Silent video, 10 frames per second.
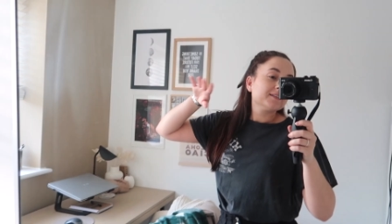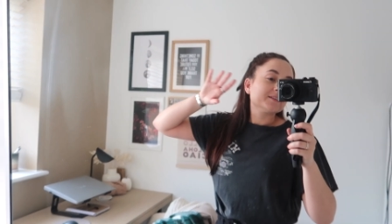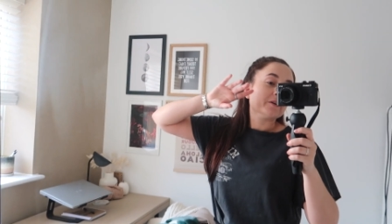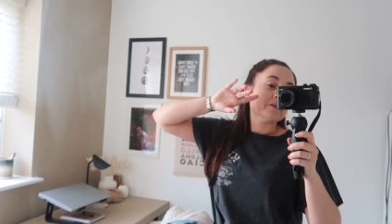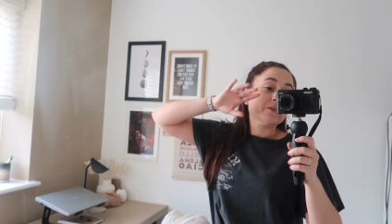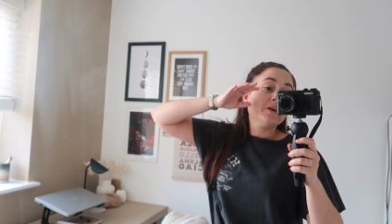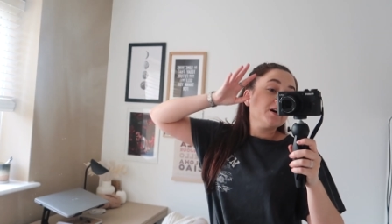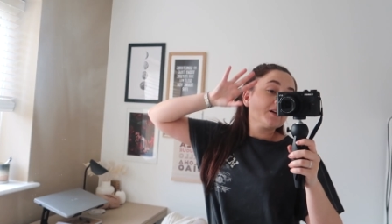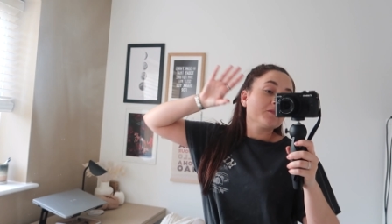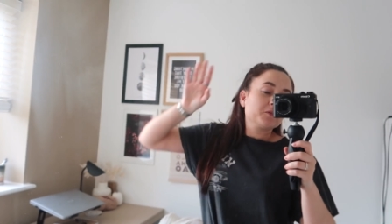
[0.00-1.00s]
So
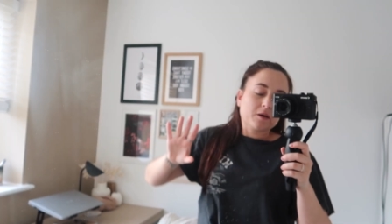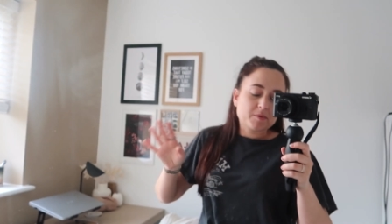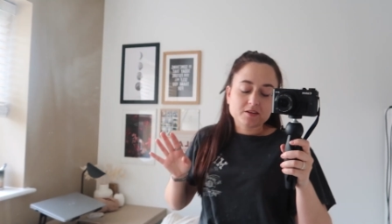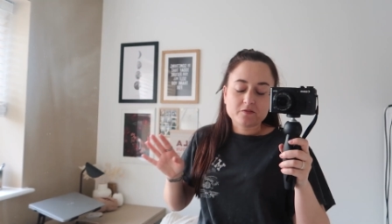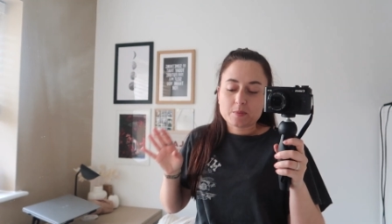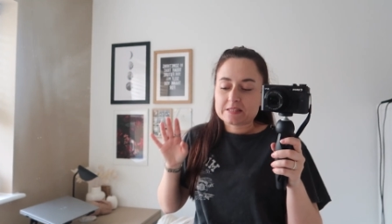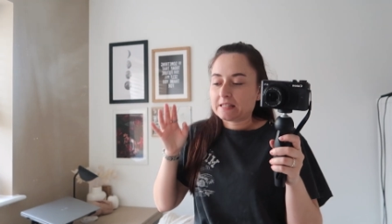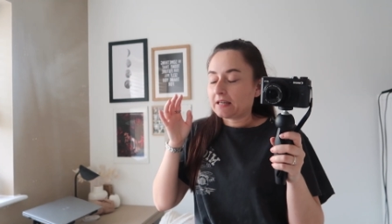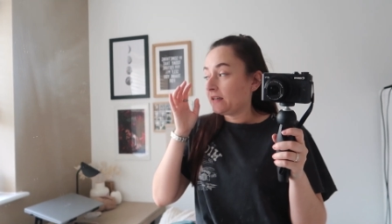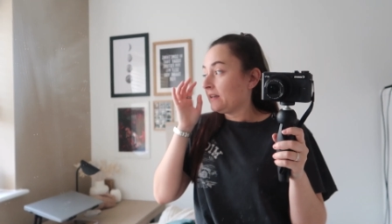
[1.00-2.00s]
I don't feel that bad for missing it.